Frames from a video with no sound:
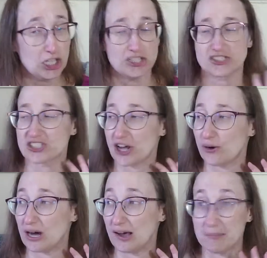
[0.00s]

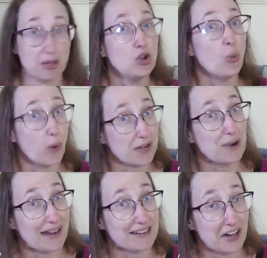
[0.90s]
so what do
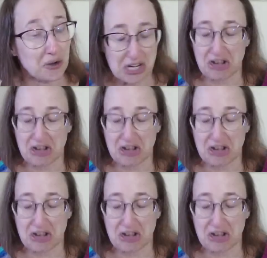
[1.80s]
I know?